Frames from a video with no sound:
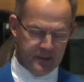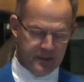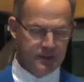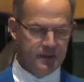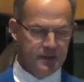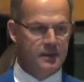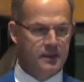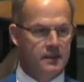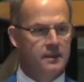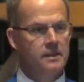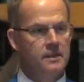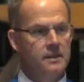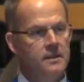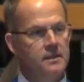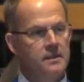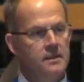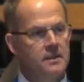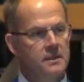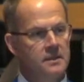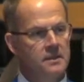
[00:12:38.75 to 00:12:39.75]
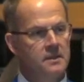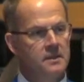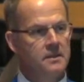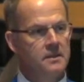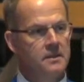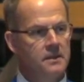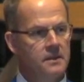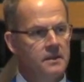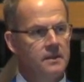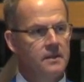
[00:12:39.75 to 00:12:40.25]

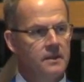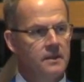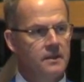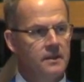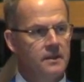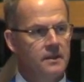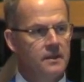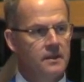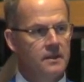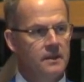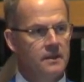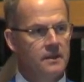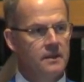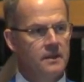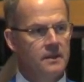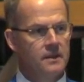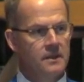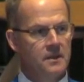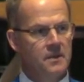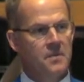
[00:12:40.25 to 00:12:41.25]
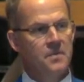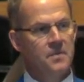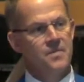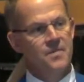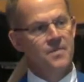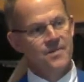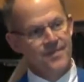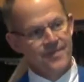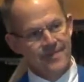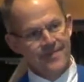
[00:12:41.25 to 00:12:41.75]

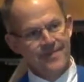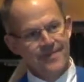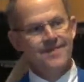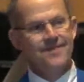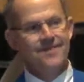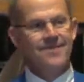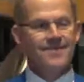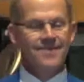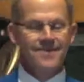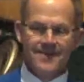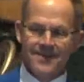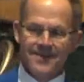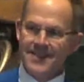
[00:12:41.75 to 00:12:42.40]
Nobody speaks.